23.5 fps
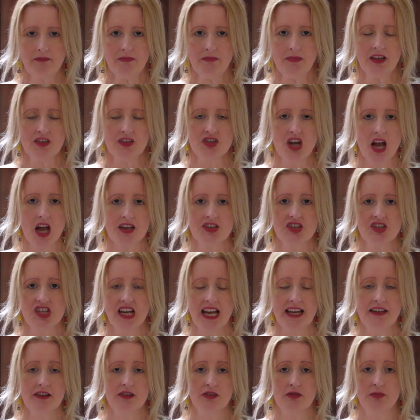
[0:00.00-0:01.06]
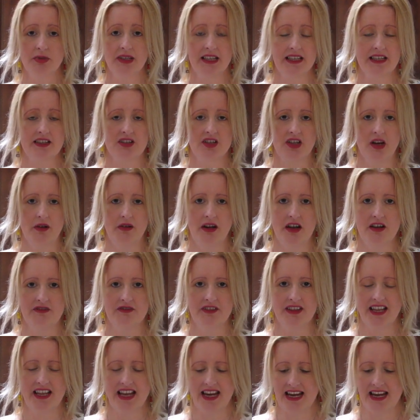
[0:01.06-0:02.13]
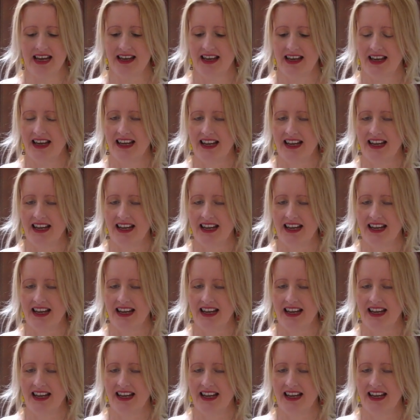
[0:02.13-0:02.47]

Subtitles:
Sian's channel, please go over there,